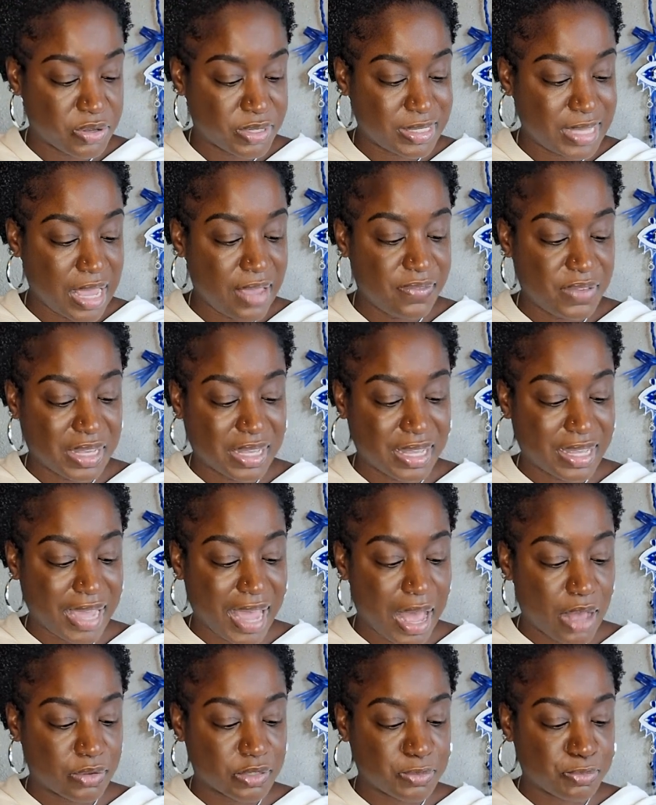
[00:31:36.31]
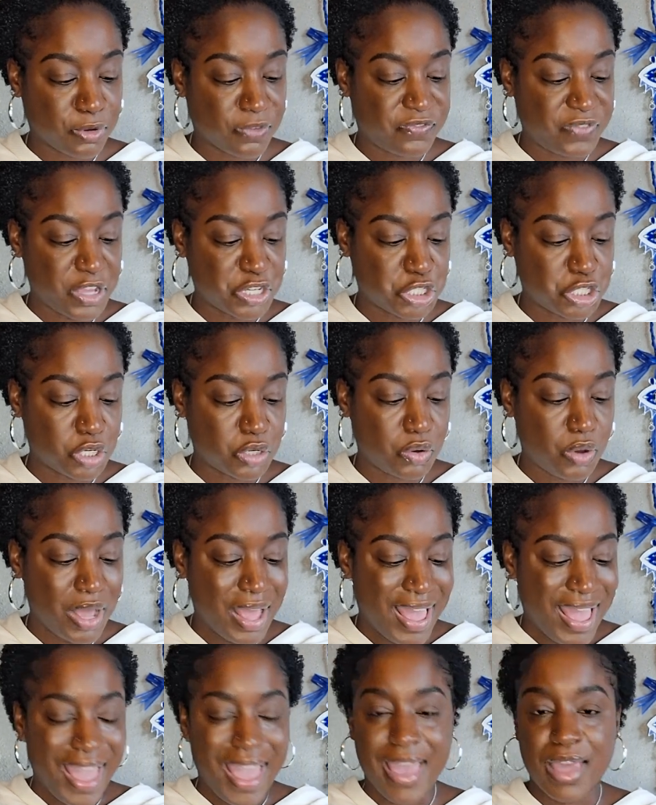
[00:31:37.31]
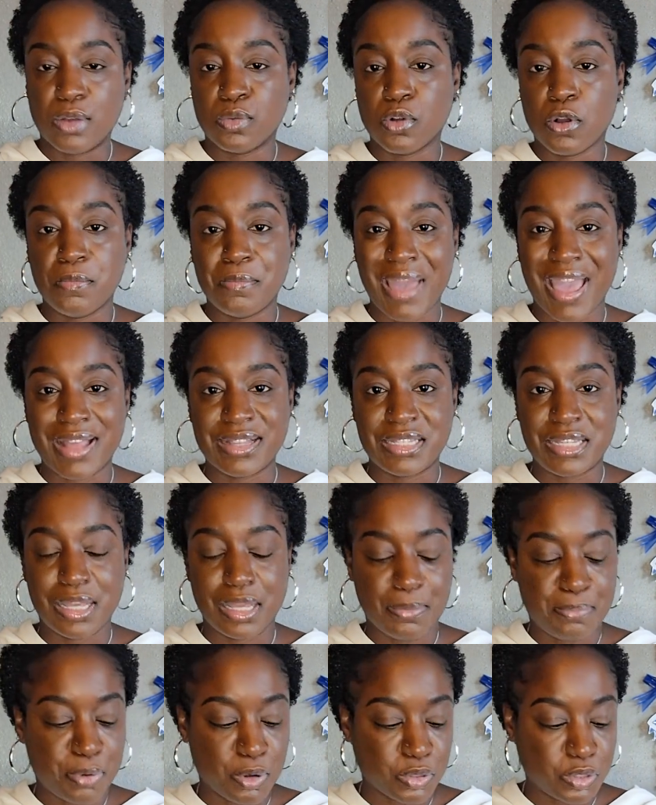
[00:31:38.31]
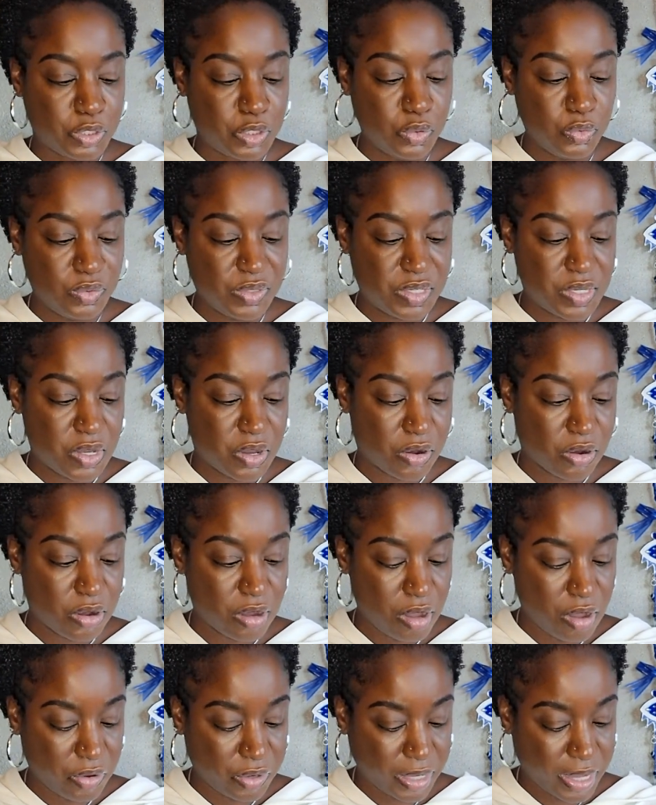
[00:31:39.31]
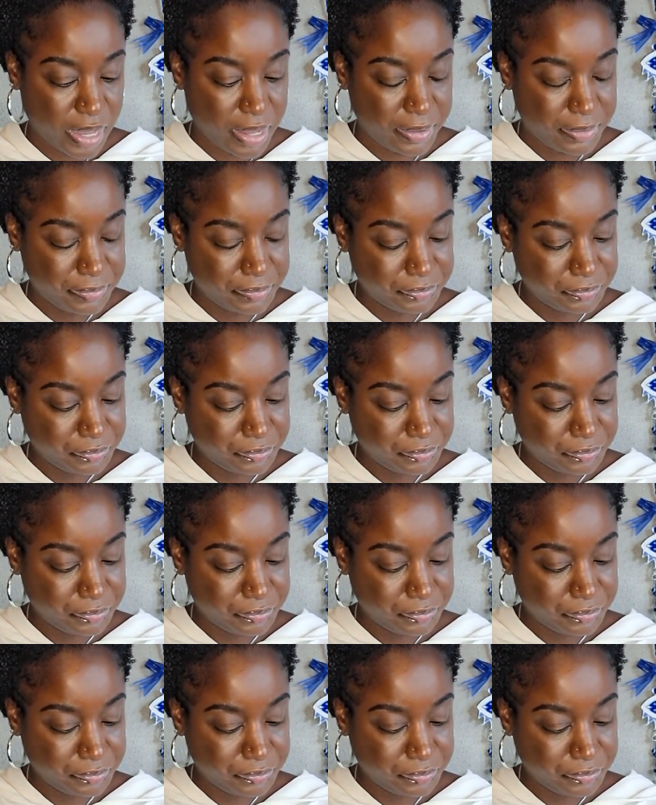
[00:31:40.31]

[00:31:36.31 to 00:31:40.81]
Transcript: Saving accounts, professional and romantic pursuits here. Okay?